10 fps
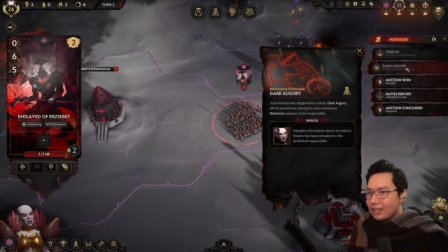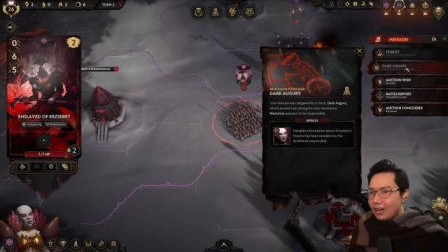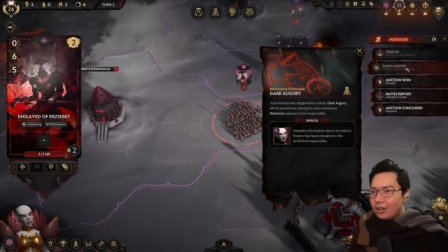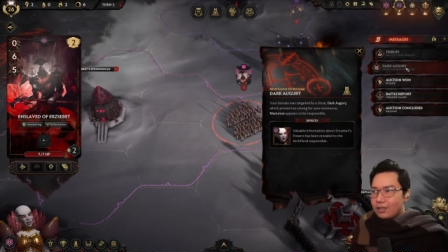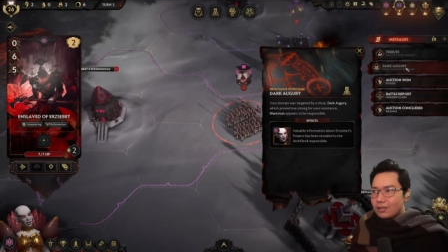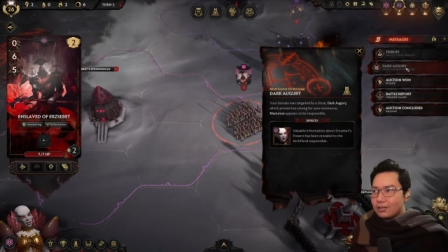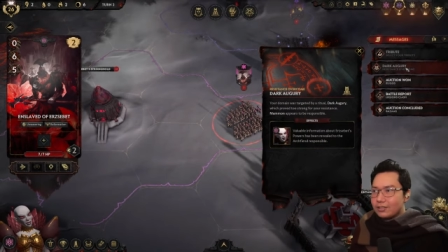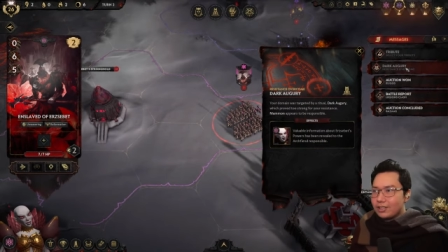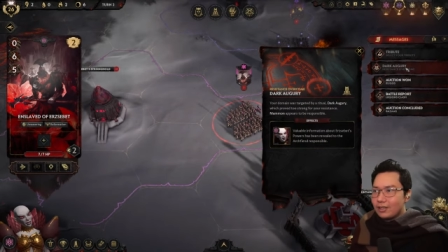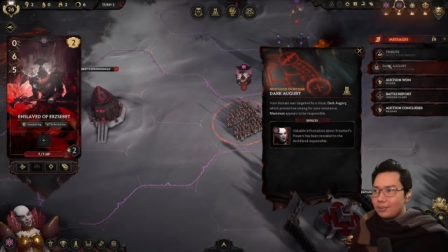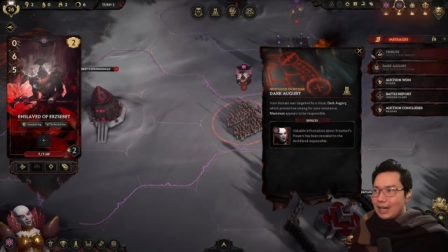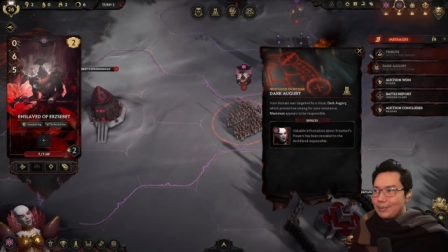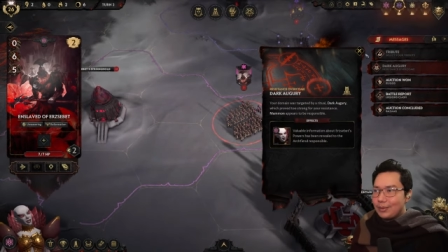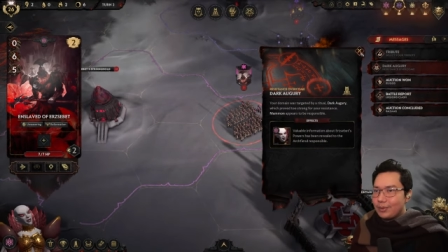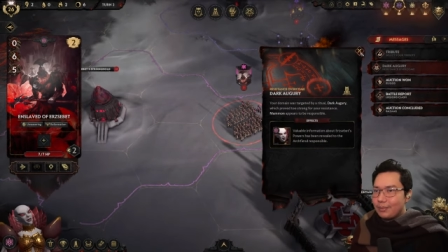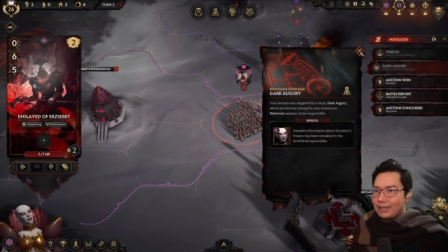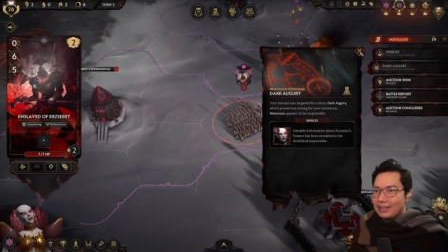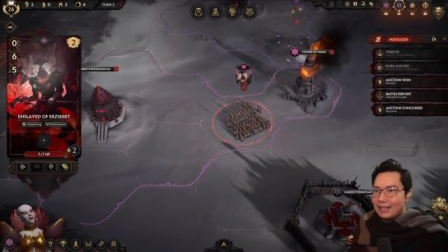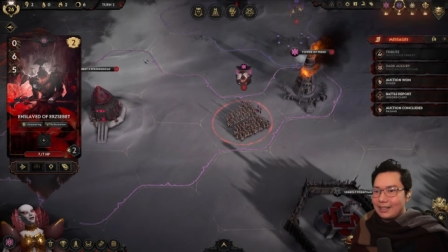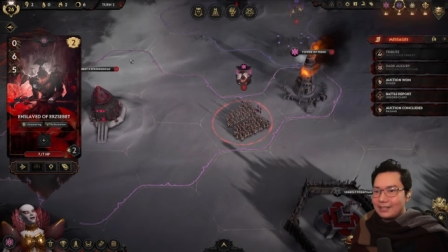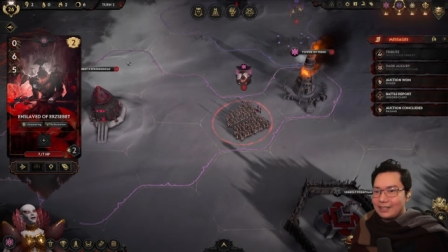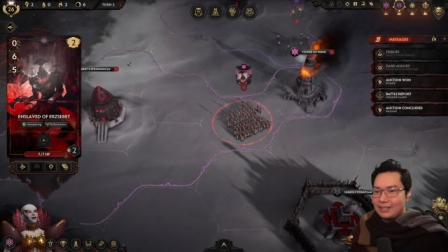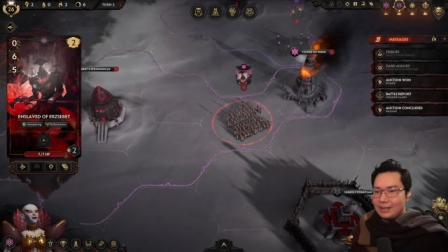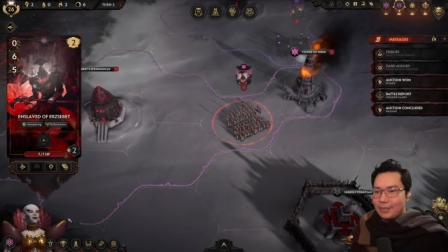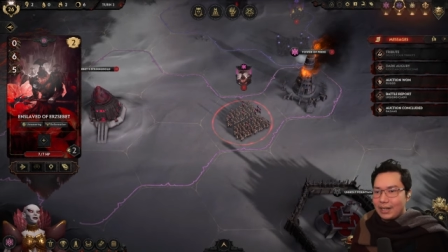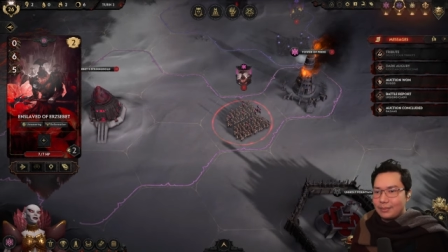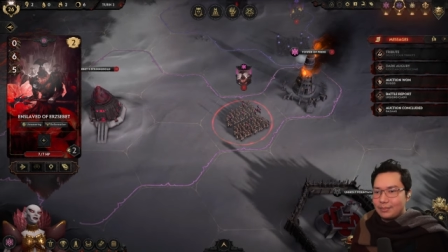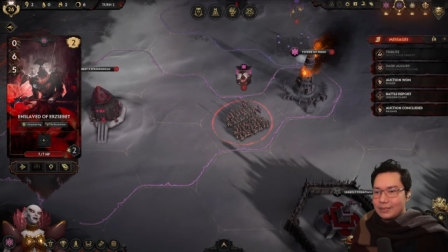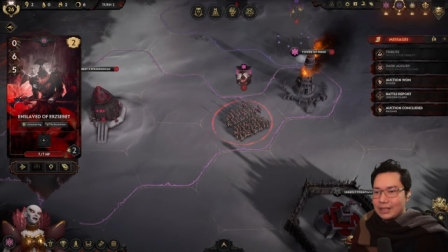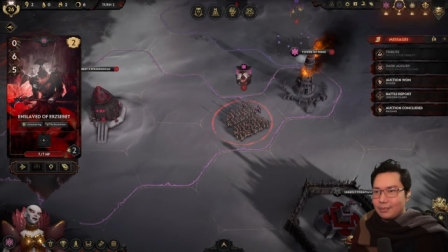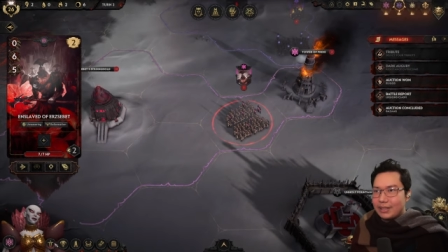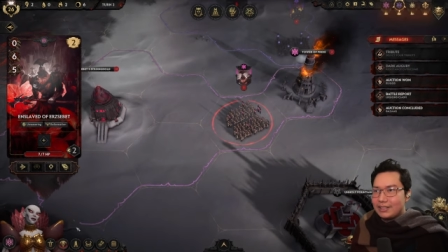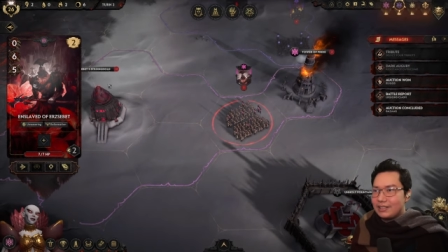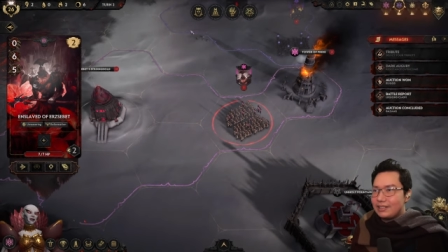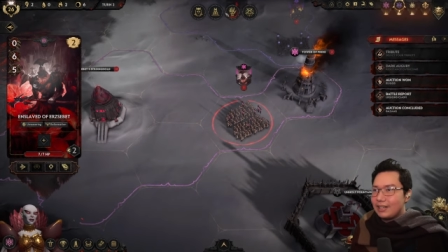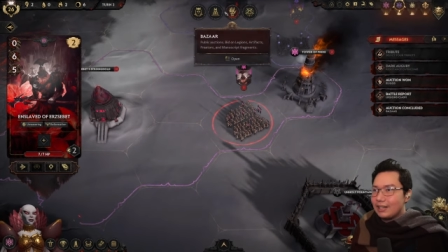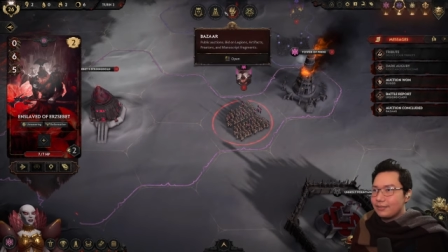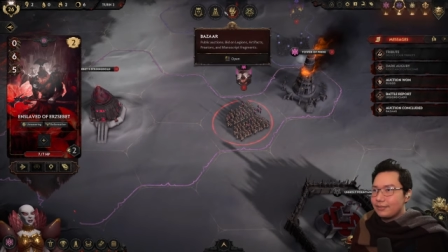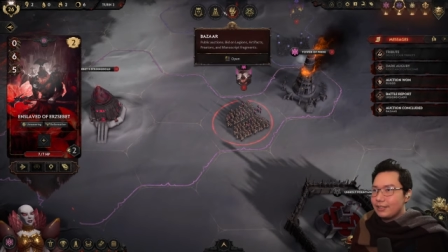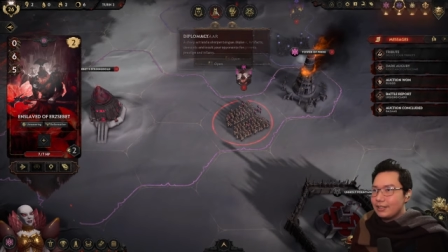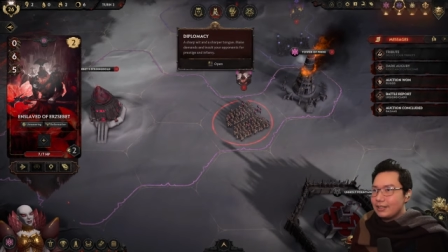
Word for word: Oh, so Mammon probably can see my my stuff.